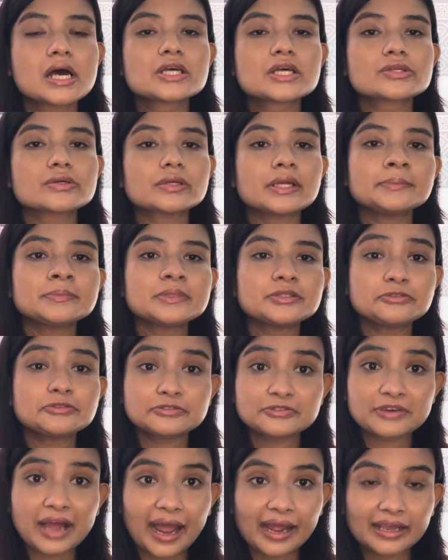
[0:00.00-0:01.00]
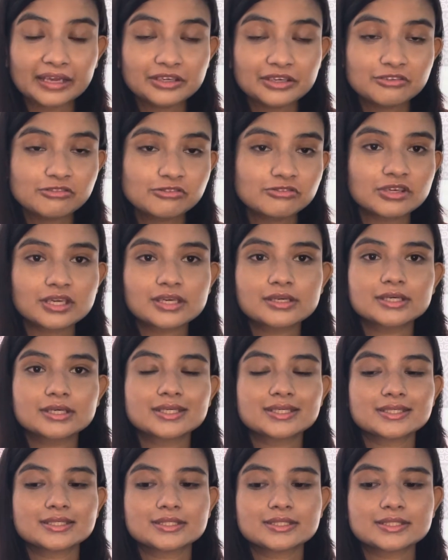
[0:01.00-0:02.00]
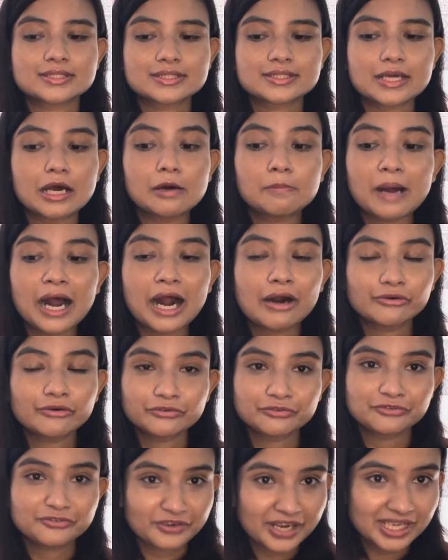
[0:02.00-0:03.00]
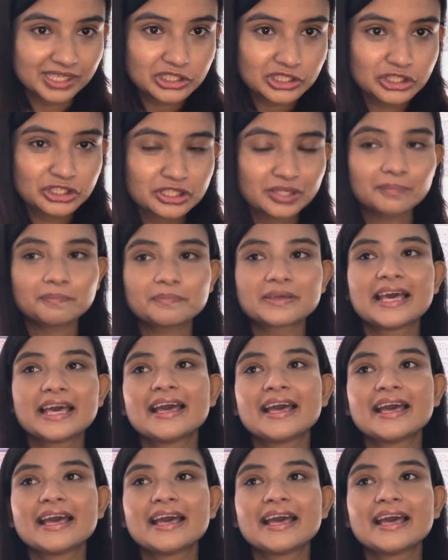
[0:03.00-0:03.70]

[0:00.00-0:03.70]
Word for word: so number five is about friendship,